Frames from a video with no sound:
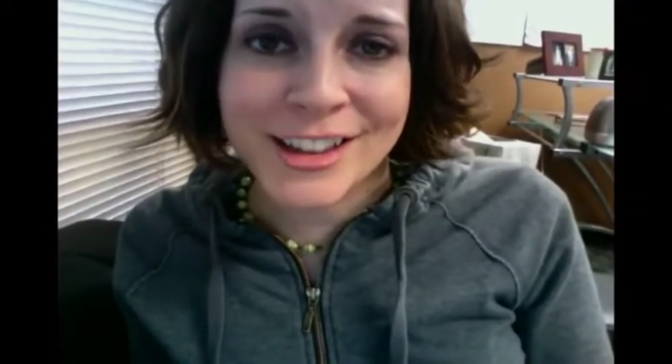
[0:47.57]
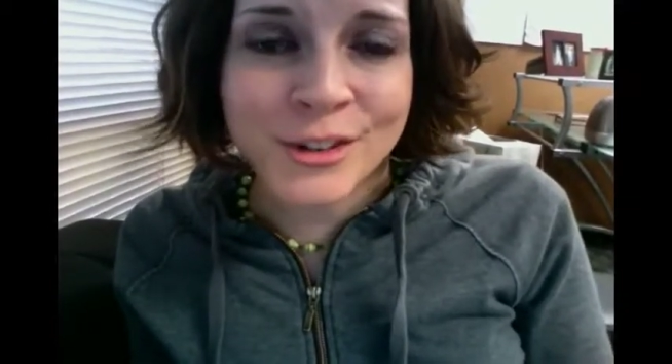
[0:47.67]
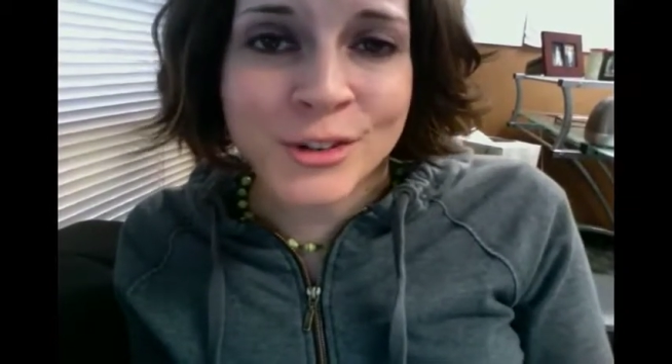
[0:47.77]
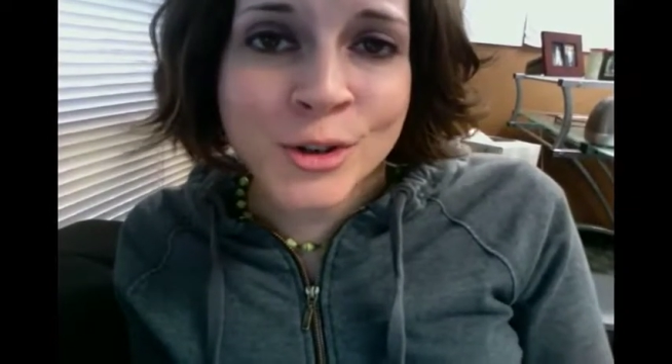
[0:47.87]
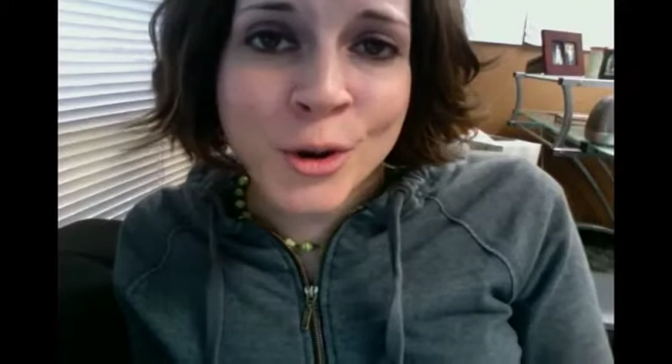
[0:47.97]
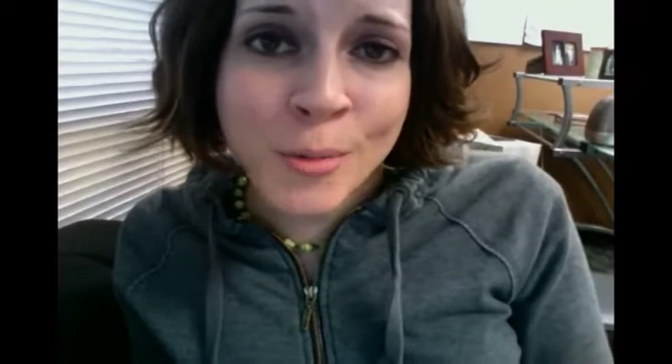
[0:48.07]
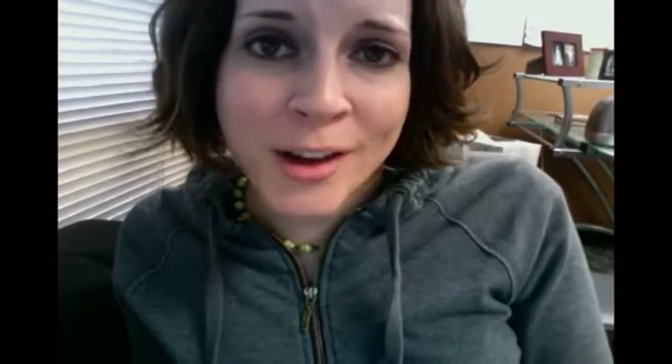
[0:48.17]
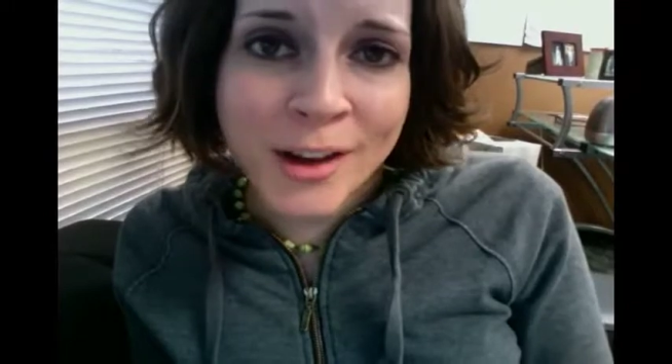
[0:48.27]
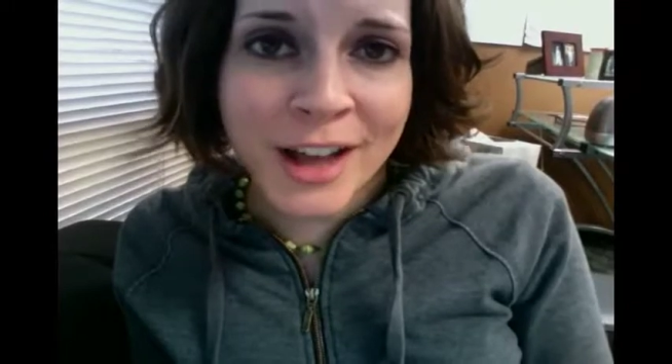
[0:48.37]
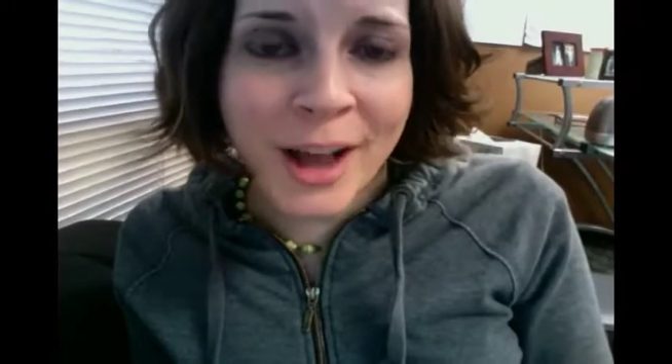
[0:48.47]
And there's no
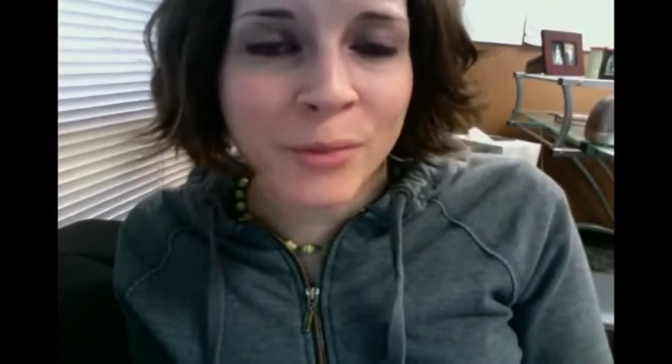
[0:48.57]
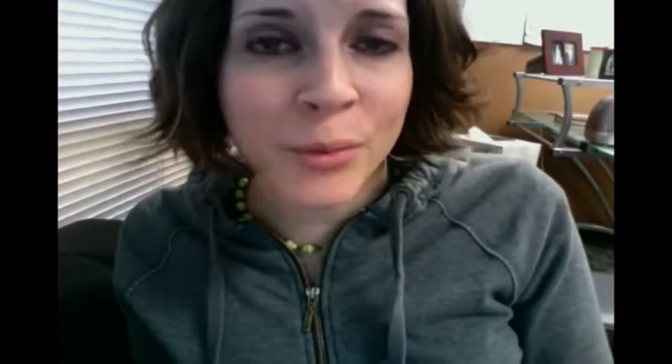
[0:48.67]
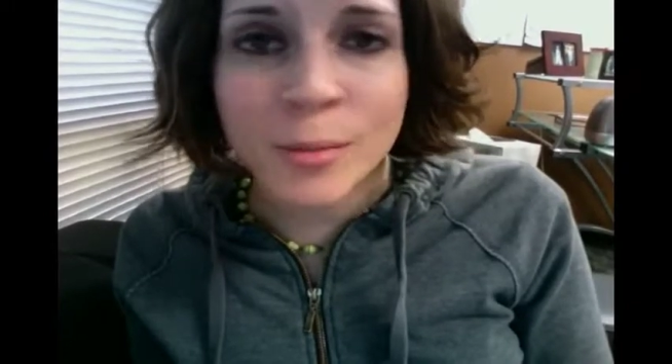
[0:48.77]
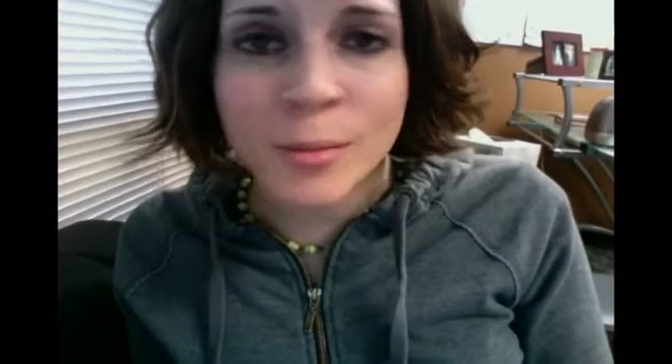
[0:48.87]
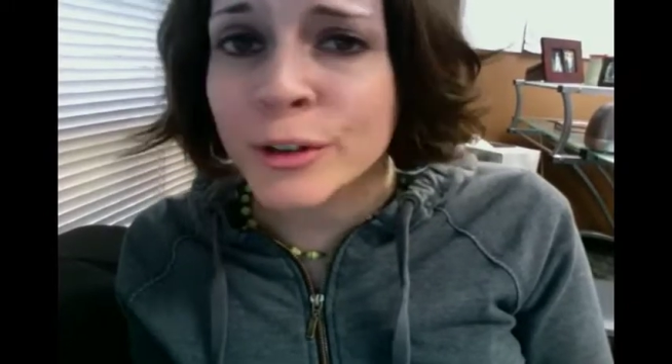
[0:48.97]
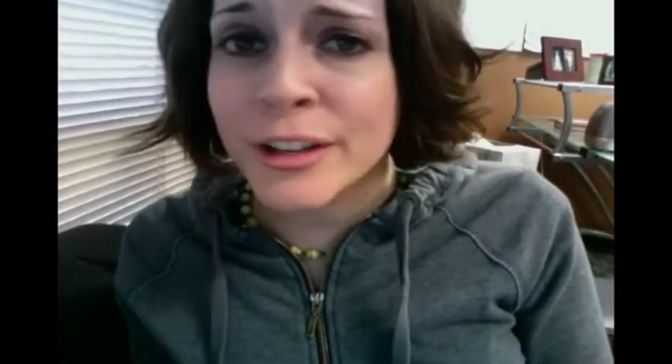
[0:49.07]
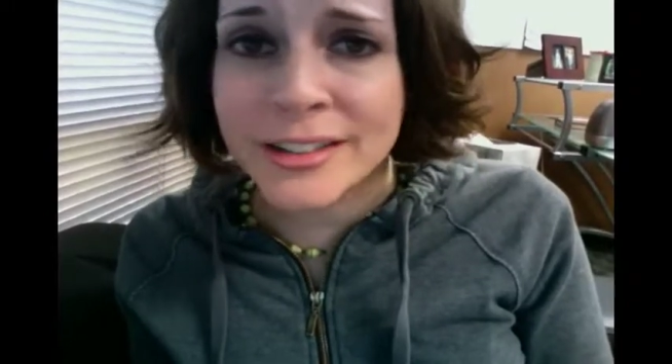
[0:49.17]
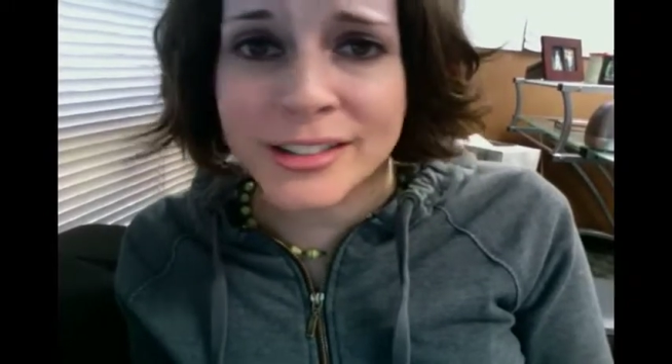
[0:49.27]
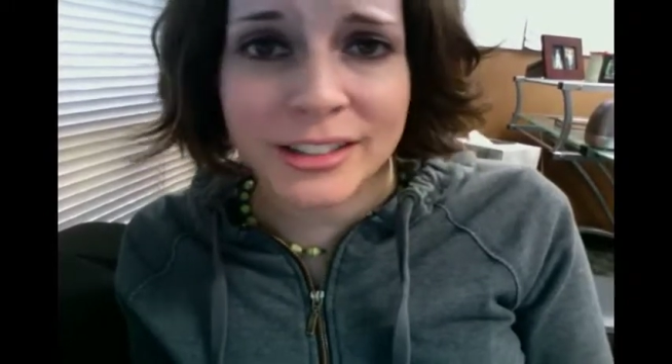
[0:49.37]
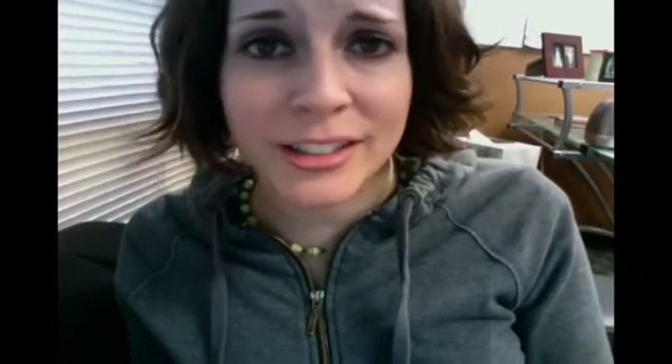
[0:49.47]
better time, the week before
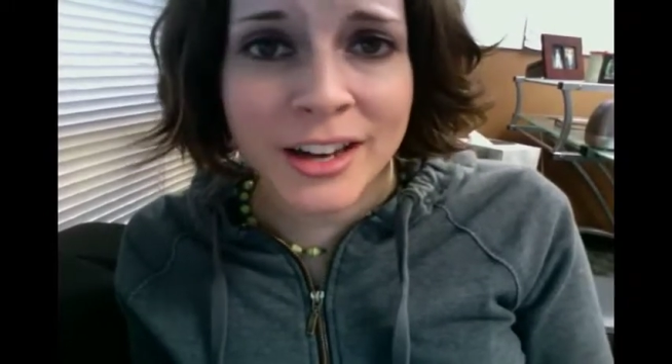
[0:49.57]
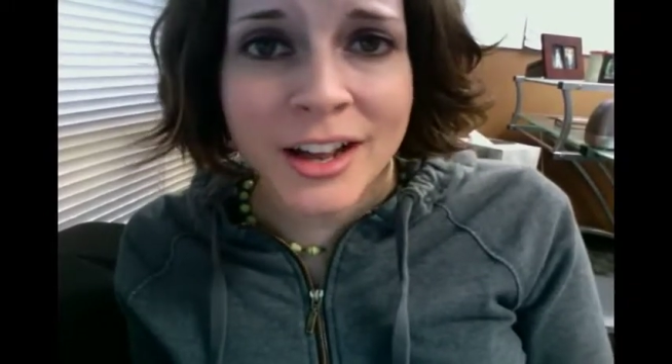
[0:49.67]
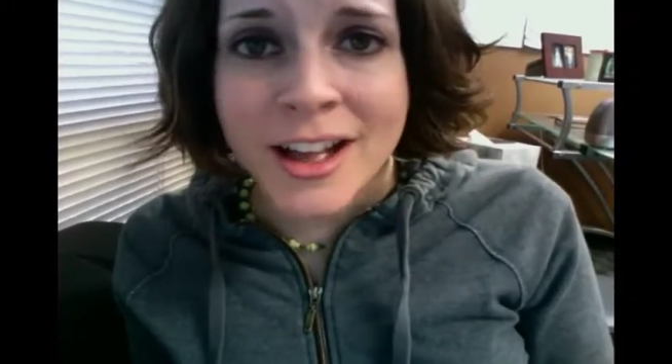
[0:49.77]
Easter.